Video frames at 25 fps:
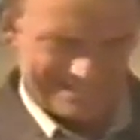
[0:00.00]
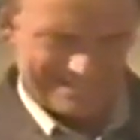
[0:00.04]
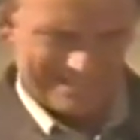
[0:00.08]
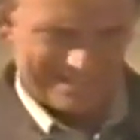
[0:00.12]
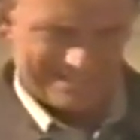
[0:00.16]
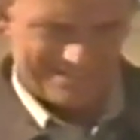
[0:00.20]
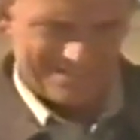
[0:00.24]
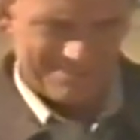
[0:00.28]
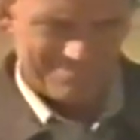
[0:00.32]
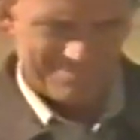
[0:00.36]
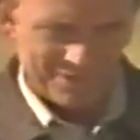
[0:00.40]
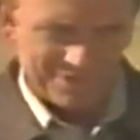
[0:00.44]

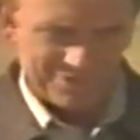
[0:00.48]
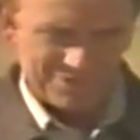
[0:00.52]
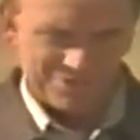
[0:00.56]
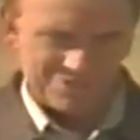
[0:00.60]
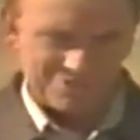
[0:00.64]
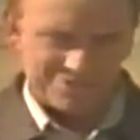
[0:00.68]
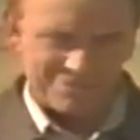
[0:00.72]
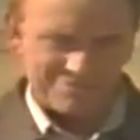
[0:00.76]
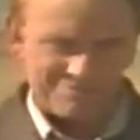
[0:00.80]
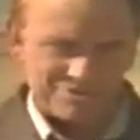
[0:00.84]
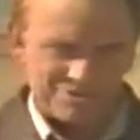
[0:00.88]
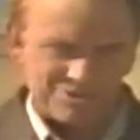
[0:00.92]
Yet the
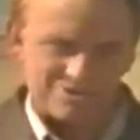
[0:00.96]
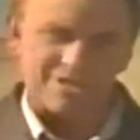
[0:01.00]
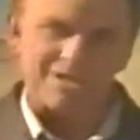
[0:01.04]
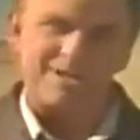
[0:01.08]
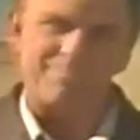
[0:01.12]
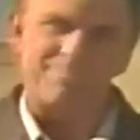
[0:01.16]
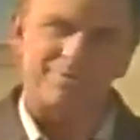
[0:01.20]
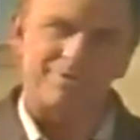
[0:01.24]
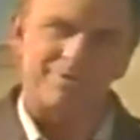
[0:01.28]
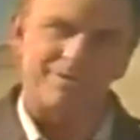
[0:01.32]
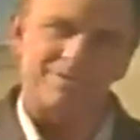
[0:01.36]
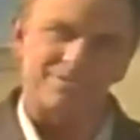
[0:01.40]
emergence of the
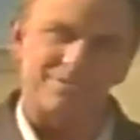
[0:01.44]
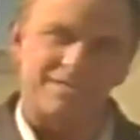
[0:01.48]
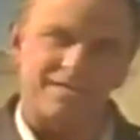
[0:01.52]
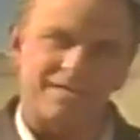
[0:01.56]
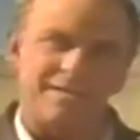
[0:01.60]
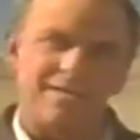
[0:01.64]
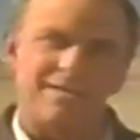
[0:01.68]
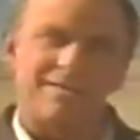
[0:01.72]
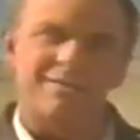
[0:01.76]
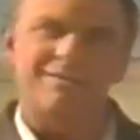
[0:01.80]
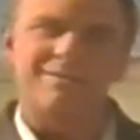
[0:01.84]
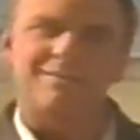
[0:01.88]
chopper as
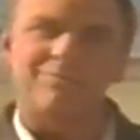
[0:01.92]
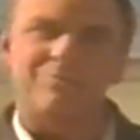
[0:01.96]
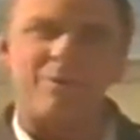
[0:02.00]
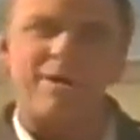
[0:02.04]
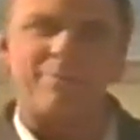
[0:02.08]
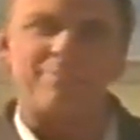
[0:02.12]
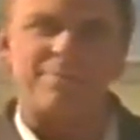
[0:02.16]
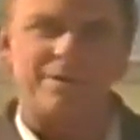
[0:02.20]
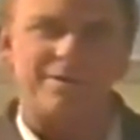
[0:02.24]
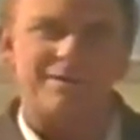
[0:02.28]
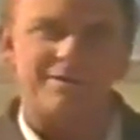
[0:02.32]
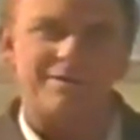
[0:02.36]
a
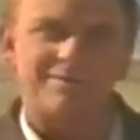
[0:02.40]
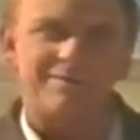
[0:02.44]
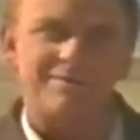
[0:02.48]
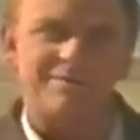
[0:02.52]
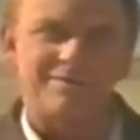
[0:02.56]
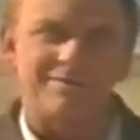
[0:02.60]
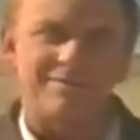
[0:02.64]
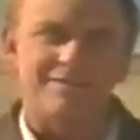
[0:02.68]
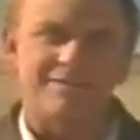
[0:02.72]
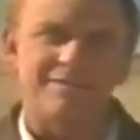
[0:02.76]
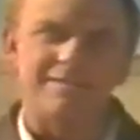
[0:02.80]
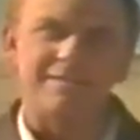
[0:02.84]
weapon
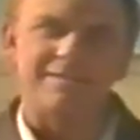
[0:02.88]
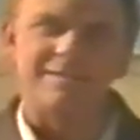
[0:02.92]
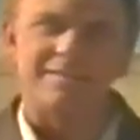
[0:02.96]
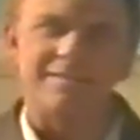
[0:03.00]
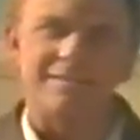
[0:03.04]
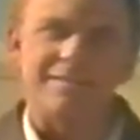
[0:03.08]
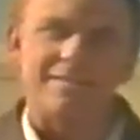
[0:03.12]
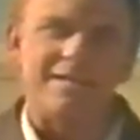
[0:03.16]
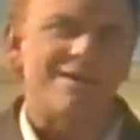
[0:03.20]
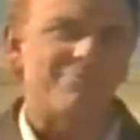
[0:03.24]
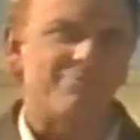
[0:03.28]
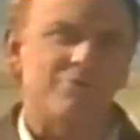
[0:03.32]

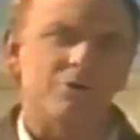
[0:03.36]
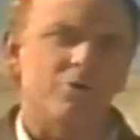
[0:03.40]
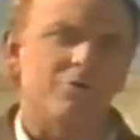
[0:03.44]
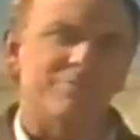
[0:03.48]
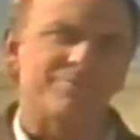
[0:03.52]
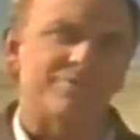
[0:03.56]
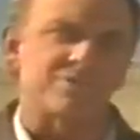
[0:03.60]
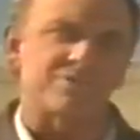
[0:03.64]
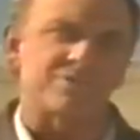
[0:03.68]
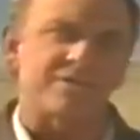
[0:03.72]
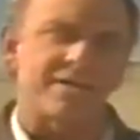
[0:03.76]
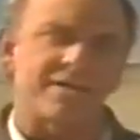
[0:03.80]
never
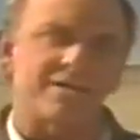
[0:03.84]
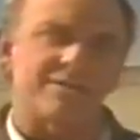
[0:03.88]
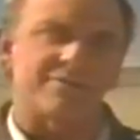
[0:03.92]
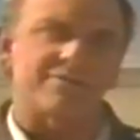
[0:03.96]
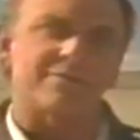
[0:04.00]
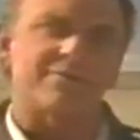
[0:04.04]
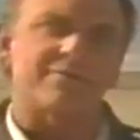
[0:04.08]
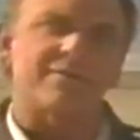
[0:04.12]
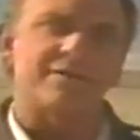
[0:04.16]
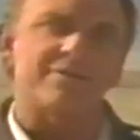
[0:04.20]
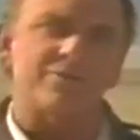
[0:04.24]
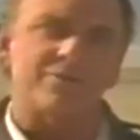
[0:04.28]
overshadowed
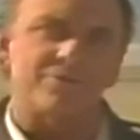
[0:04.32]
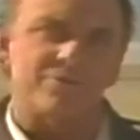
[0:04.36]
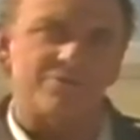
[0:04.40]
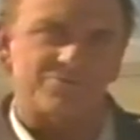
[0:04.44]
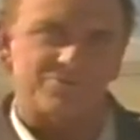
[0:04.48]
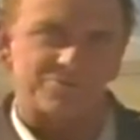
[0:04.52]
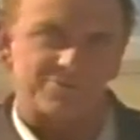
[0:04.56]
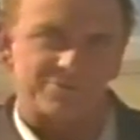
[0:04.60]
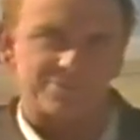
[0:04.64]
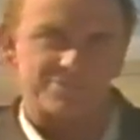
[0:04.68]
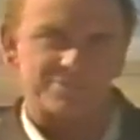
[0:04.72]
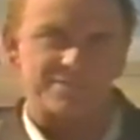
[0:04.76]
her other
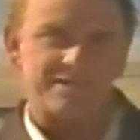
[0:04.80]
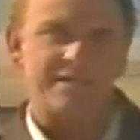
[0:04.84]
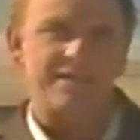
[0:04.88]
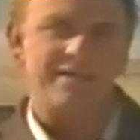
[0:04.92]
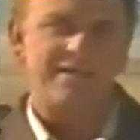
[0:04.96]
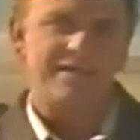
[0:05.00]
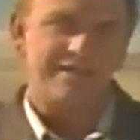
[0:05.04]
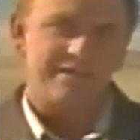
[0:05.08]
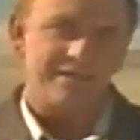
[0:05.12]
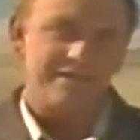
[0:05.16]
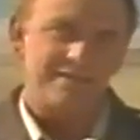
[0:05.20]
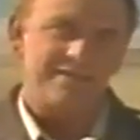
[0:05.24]
uses.
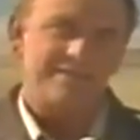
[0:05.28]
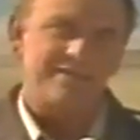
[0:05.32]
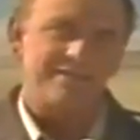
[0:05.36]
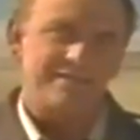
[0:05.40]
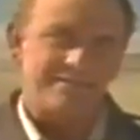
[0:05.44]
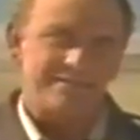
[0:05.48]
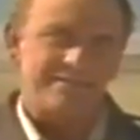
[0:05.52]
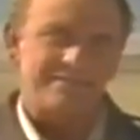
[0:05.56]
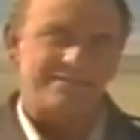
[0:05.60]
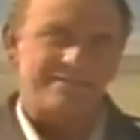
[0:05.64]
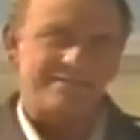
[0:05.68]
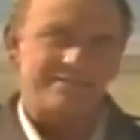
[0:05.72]

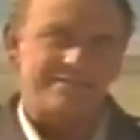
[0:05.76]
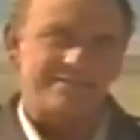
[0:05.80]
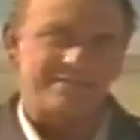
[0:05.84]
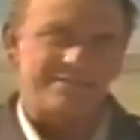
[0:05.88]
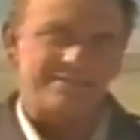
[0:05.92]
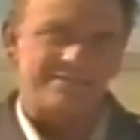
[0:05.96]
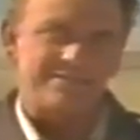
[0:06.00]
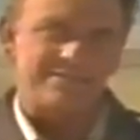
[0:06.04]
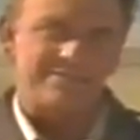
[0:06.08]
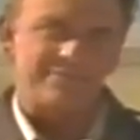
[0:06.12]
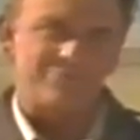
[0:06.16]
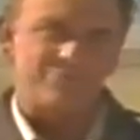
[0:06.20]

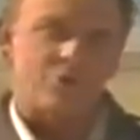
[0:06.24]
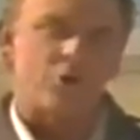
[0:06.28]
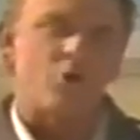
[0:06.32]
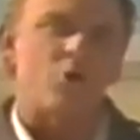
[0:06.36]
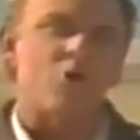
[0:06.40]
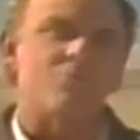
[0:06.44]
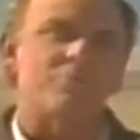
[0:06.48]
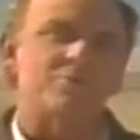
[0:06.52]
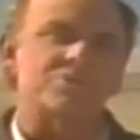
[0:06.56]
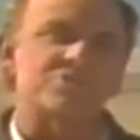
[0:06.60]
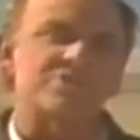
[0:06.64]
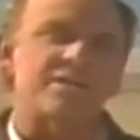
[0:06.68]
When
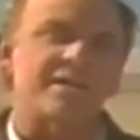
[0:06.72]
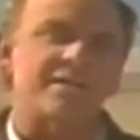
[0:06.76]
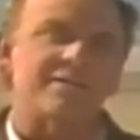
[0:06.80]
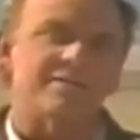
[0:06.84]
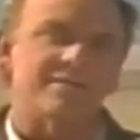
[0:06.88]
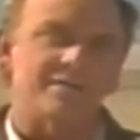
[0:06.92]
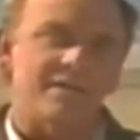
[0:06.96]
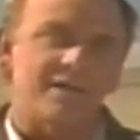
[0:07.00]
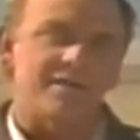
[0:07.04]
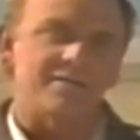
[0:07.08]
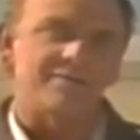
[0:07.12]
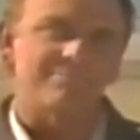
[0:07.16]
all was said
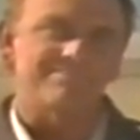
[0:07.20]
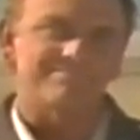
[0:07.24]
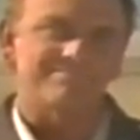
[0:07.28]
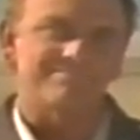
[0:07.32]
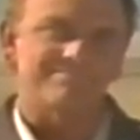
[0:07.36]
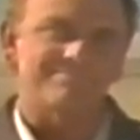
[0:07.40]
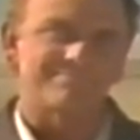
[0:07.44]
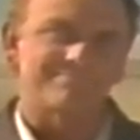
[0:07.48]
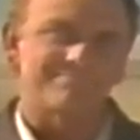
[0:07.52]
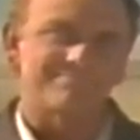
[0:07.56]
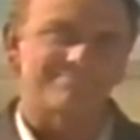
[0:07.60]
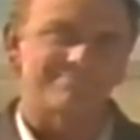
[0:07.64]
and done,
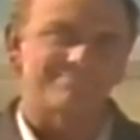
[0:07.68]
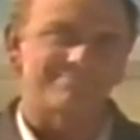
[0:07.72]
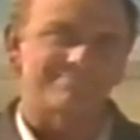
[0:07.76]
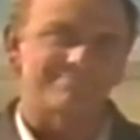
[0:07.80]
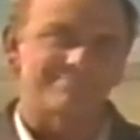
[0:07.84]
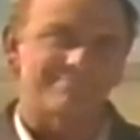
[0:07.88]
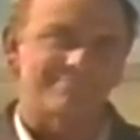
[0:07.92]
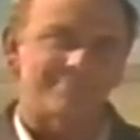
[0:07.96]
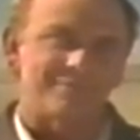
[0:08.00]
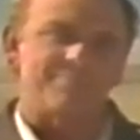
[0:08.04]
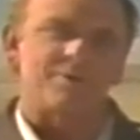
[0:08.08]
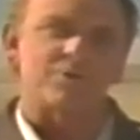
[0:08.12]

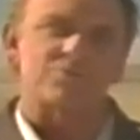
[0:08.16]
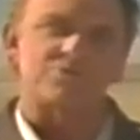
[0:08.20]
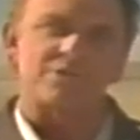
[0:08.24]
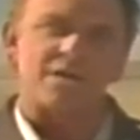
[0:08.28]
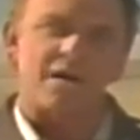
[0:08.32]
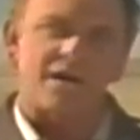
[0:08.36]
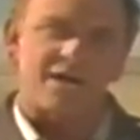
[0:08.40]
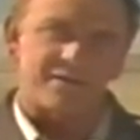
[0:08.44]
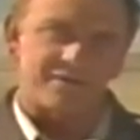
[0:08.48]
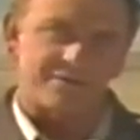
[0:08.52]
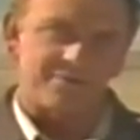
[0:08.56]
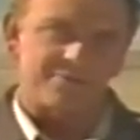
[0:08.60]
the most
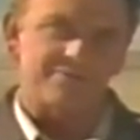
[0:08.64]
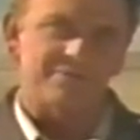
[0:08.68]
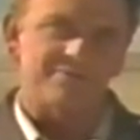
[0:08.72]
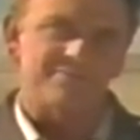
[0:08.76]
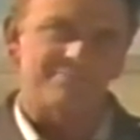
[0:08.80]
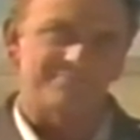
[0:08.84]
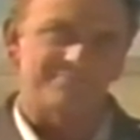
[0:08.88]
honored,